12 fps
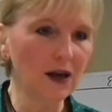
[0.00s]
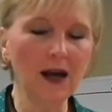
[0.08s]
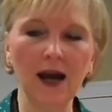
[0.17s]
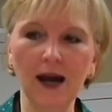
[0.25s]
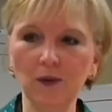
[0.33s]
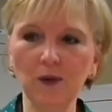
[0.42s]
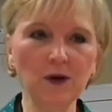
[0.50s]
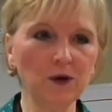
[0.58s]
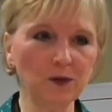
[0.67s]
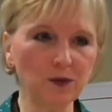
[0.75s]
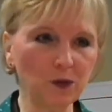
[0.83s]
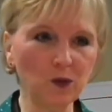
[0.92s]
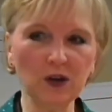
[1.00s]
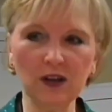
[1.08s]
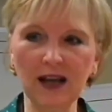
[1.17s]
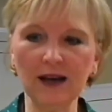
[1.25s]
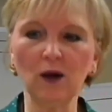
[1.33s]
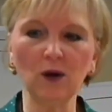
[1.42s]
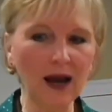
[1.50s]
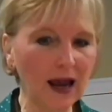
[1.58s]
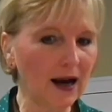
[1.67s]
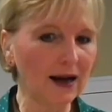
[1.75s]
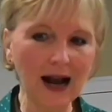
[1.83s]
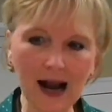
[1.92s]
And we were like, okay,
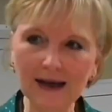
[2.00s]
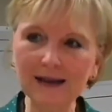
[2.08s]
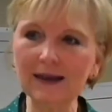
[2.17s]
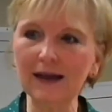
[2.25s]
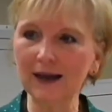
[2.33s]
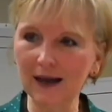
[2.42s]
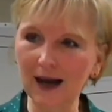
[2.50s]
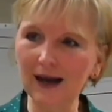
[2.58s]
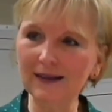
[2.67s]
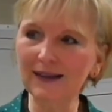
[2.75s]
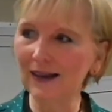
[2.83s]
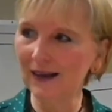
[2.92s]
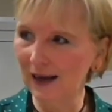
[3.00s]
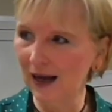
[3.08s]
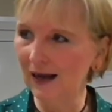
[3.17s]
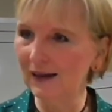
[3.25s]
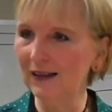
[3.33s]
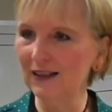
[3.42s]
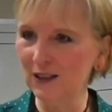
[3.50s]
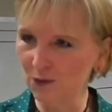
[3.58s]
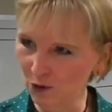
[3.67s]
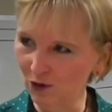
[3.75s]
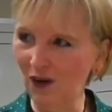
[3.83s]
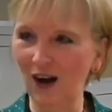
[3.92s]
I got it. Let's
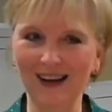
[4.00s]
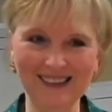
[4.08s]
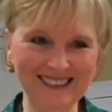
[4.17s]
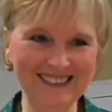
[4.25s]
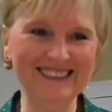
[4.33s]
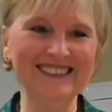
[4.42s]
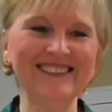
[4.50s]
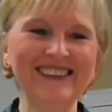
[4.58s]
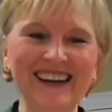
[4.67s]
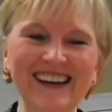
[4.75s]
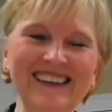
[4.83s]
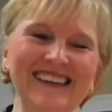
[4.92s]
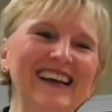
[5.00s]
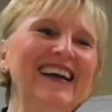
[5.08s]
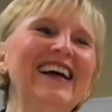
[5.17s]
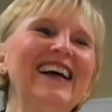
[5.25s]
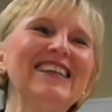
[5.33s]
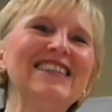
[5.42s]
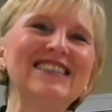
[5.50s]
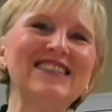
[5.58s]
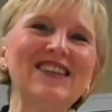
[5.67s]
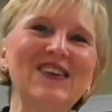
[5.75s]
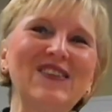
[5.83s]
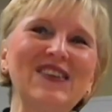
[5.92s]
move on, right?
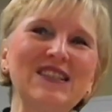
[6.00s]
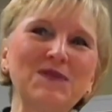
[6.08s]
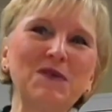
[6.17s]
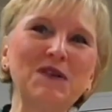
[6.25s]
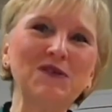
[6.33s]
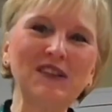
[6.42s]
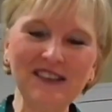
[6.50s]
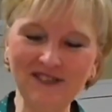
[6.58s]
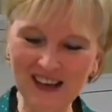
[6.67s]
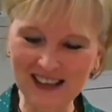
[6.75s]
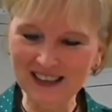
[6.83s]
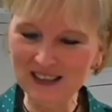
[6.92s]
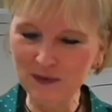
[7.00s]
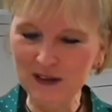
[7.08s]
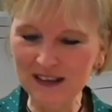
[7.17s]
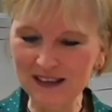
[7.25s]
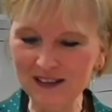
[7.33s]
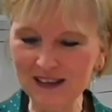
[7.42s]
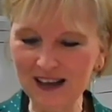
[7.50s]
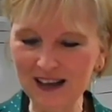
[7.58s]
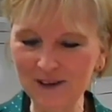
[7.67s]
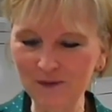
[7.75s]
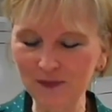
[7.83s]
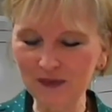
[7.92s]
So it's been really fun. It's been a
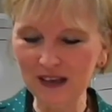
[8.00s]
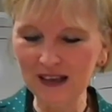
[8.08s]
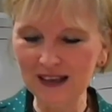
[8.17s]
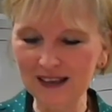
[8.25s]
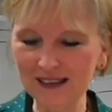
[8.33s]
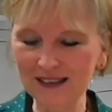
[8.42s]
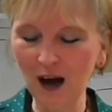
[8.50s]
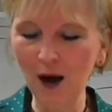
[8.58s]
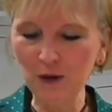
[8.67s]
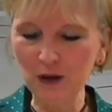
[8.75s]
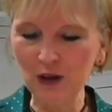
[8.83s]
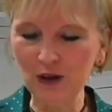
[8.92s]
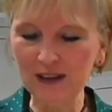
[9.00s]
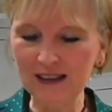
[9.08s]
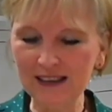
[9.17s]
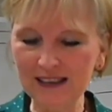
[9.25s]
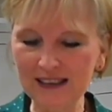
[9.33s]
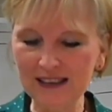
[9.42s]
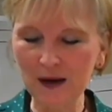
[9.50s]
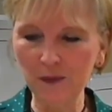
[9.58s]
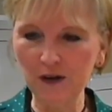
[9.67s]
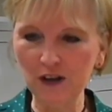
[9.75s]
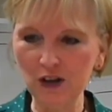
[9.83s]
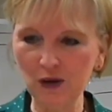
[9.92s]
opportunity to step
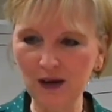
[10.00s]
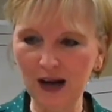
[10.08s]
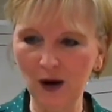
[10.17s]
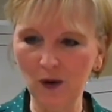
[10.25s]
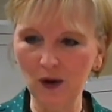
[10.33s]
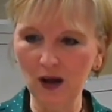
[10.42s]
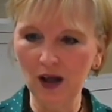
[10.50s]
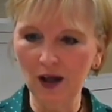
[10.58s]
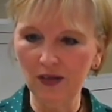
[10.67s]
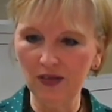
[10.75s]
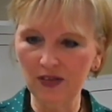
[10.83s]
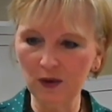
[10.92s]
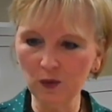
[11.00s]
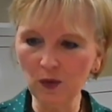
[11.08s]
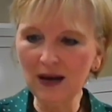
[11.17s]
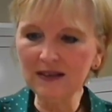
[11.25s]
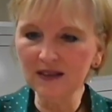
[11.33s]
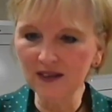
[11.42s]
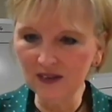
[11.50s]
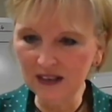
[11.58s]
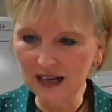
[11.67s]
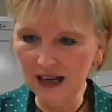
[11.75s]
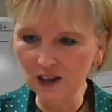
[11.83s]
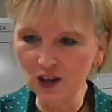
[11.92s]
into now the rest of the
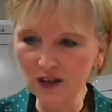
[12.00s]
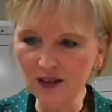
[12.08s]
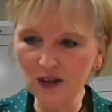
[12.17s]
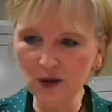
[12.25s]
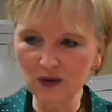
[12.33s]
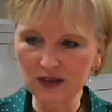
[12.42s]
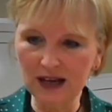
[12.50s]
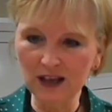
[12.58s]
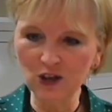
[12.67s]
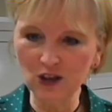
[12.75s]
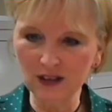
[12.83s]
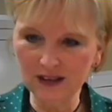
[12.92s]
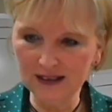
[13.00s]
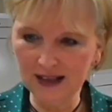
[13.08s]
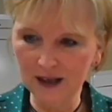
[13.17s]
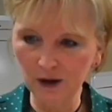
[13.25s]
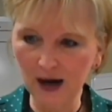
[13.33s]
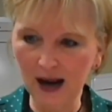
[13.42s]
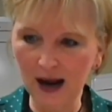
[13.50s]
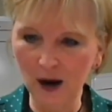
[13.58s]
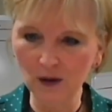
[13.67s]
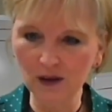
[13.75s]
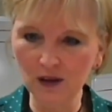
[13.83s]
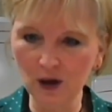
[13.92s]
nations, those nations that are
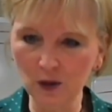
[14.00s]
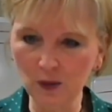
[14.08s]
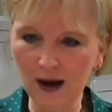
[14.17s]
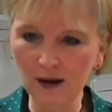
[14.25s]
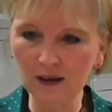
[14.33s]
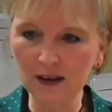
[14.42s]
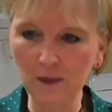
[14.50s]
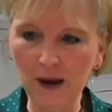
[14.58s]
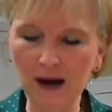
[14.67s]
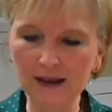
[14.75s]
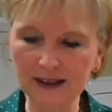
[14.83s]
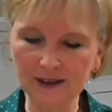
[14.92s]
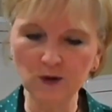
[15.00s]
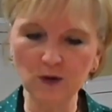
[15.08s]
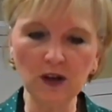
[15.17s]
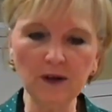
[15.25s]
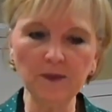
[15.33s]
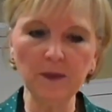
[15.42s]
out and around and about Israel,